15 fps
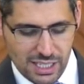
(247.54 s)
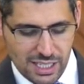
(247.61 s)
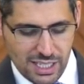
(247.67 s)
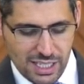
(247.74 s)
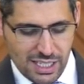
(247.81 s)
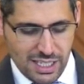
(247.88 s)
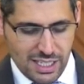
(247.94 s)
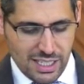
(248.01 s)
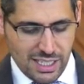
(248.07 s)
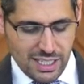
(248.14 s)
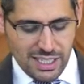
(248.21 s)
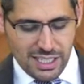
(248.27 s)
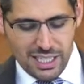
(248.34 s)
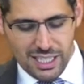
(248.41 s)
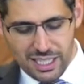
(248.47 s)

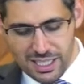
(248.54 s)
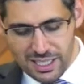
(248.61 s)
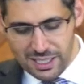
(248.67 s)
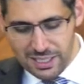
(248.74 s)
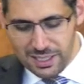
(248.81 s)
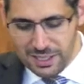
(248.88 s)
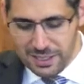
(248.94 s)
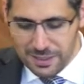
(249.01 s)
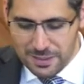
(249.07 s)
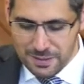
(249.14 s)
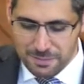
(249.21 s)
No one is speaking in this clip.